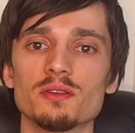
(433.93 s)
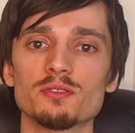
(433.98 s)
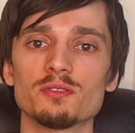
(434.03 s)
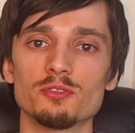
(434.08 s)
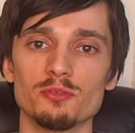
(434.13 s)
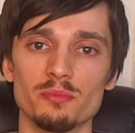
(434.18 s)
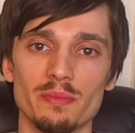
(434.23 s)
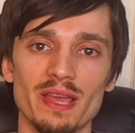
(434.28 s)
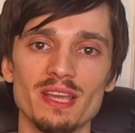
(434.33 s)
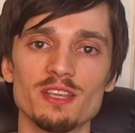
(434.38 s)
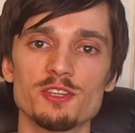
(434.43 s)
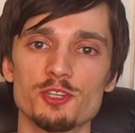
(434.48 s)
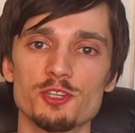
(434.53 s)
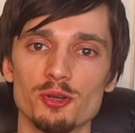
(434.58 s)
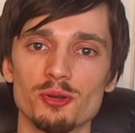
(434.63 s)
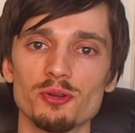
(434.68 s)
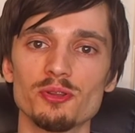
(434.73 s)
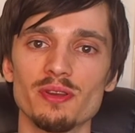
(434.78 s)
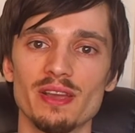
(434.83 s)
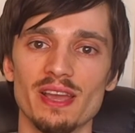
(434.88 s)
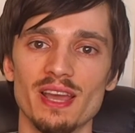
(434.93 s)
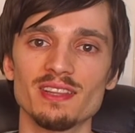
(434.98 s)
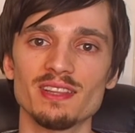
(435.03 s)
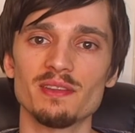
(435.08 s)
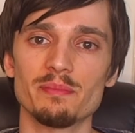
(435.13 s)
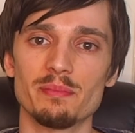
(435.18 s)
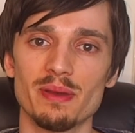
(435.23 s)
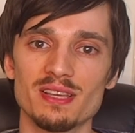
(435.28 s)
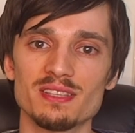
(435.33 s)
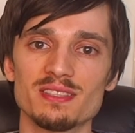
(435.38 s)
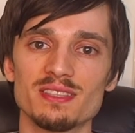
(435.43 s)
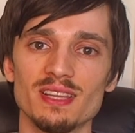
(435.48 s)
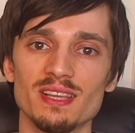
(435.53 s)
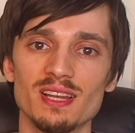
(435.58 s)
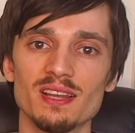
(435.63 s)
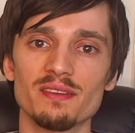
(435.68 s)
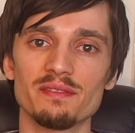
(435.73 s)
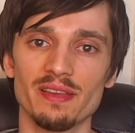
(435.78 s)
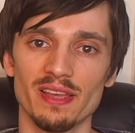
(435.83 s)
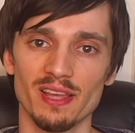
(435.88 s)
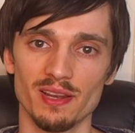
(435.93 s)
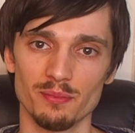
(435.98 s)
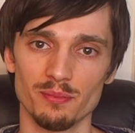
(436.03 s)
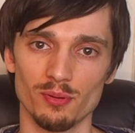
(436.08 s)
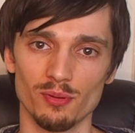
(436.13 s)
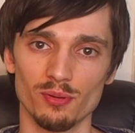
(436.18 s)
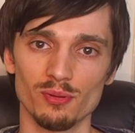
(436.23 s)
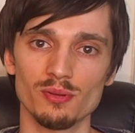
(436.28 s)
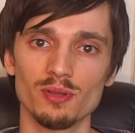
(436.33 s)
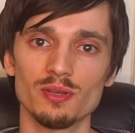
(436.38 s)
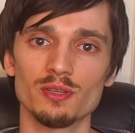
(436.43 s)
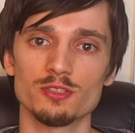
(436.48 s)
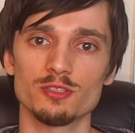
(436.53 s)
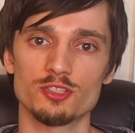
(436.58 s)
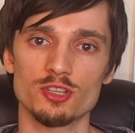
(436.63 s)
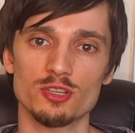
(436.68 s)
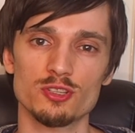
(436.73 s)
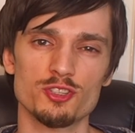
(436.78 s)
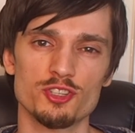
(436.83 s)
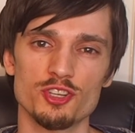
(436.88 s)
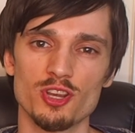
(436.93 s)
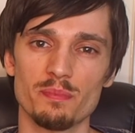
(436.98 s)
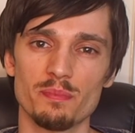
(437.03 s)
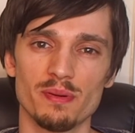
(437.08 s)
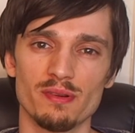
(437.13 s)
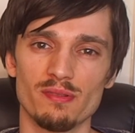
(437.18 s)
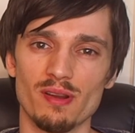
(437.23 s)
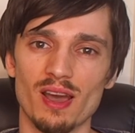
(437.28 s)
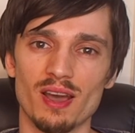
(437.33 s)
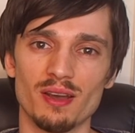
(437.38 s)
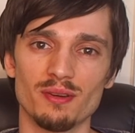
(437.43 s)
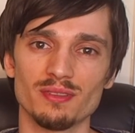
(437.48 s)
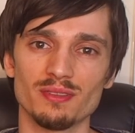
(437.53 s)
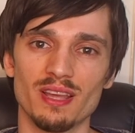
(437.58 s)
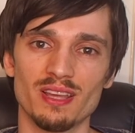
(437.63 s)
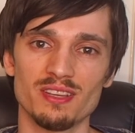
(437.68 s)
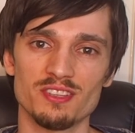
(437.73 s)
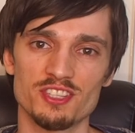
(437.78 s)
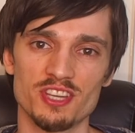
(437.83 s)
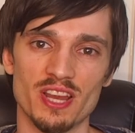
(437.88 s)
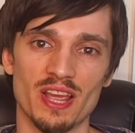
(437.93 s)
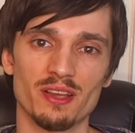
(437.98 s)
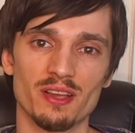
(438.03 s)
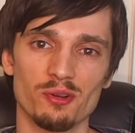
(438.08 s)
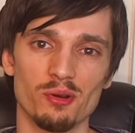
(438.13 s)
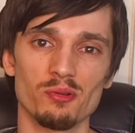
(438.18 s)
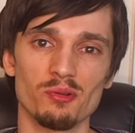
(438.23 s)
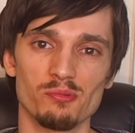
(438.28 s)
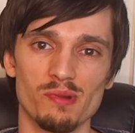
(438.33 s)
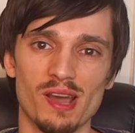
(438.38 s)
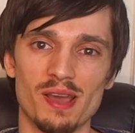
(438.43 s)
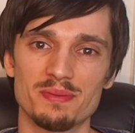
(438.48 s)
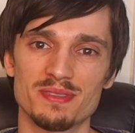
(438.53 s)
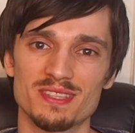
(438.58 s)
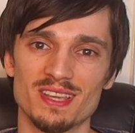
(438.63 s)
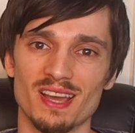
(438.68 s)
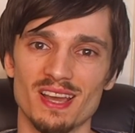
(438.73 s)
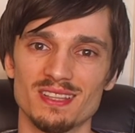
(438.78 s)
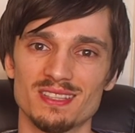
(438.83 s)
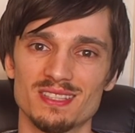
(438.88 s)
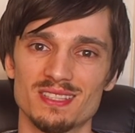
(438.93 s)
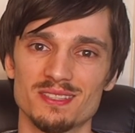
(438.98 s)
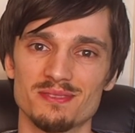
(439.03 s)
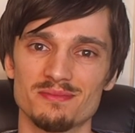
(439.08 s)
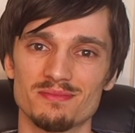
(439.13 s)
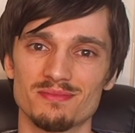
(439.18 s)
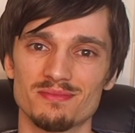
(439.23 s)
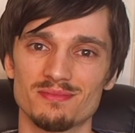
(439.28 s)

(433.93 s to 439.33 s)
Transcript: To make sure you get the best deal available, just shop around and check all websites.